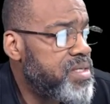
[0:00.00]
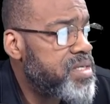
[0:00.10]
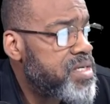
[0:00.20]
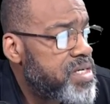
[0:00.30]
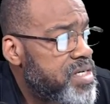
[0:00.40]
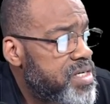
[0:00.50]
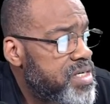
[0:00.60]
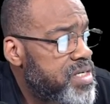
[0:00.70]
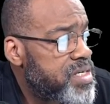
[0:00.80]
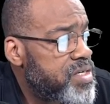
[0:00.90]

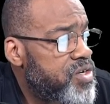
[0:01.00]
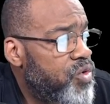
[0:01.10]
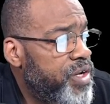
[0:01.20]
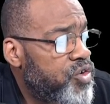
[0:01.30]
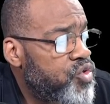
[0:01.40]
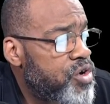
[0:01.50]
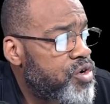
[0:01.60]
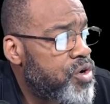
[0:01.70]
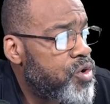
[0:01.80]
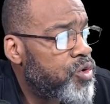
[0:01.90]
Uh, don't ignore
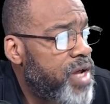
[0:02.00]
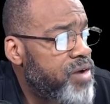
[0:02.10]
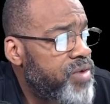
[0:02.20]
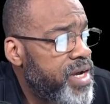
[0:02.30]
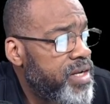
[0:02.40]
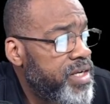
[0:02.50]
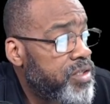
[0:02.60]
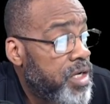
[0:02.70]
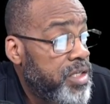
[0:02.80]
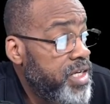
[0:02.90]
gold. Iran
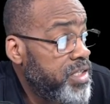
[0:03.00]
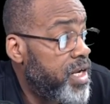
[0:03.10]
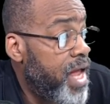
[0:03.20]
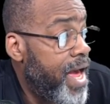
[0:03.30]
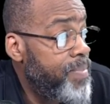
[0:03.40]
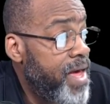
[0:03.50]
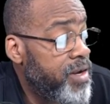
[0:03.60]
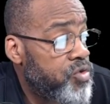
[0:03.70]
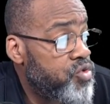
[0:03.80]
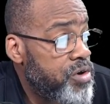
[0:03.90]
needs. Oh, listen, I'm not
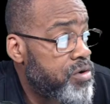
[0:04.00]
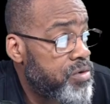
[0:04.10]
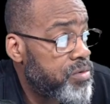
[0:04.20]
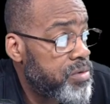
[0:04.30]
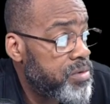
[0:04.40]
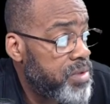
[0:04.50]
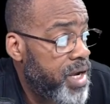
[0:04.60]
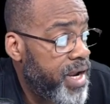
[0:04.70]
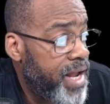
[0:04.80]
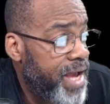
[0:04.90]
ignoring gold.
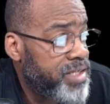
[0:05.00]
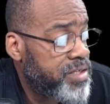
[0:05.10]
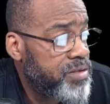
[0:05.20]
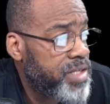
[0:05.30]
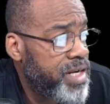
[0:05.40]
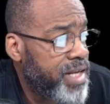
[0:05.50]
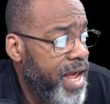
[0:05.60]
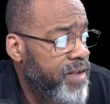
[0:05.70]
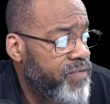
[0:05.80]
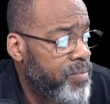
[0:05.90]
I, I still think
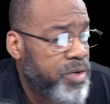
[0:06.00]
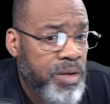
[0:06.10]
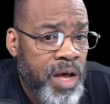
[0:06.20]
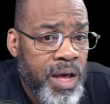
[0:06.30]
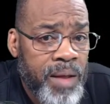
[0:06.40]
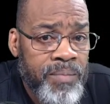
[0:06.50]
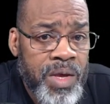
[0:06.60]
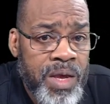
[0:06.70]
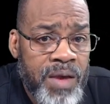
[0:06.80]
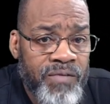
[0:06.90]
that if I'm um
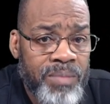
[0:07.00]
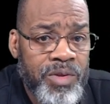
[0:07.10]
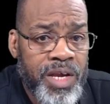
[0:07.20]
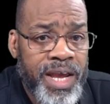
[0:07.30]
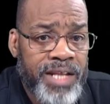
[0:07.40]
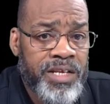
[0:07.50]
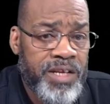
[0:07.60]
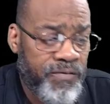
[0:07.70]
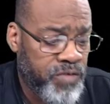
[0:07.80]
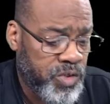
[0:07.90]
if I'm looking at the
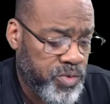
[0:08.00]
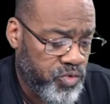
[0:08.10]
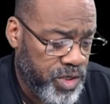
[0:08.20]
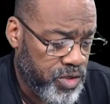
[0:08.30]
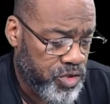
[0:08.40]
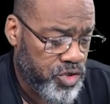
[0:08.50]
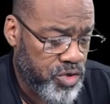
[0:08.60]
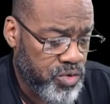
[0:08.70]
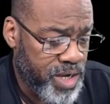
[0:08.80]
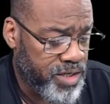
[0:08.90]
difference between the
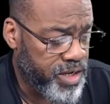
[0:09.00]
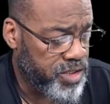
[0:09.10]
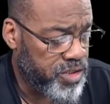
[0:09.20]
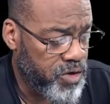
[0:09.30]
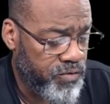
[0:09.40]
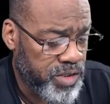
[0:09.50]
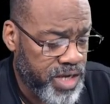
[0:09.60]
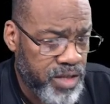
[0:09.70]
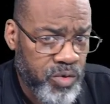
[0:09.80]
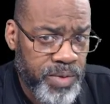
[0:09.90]
two, I think silver's
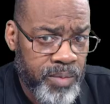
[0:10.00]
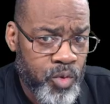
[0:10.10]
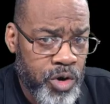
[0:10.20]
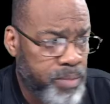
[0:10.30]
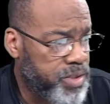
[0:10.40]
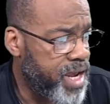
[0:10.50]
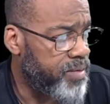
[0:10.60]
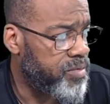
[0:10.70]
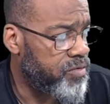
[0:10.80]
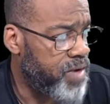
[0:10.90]
got a little bit more
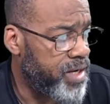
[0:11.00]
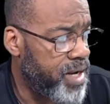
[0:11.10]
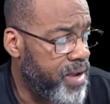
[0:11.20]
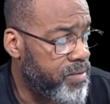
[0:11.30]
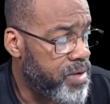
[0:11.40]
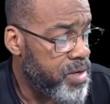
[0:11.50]
upside right now.